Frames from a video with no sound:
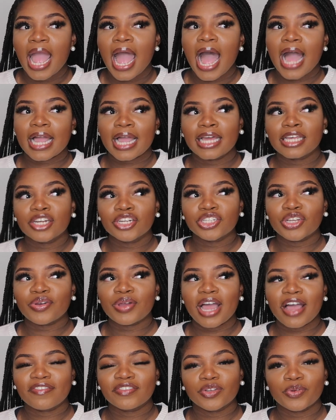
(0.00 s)
I kind of
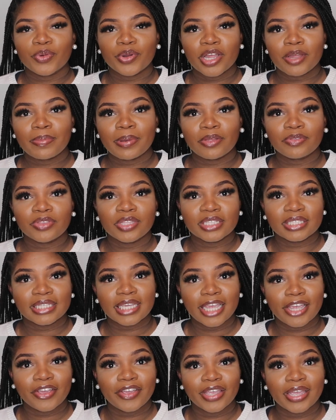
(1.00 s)
don't have to worry about this
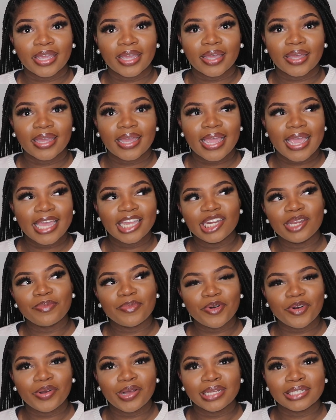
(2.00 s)
area anymore.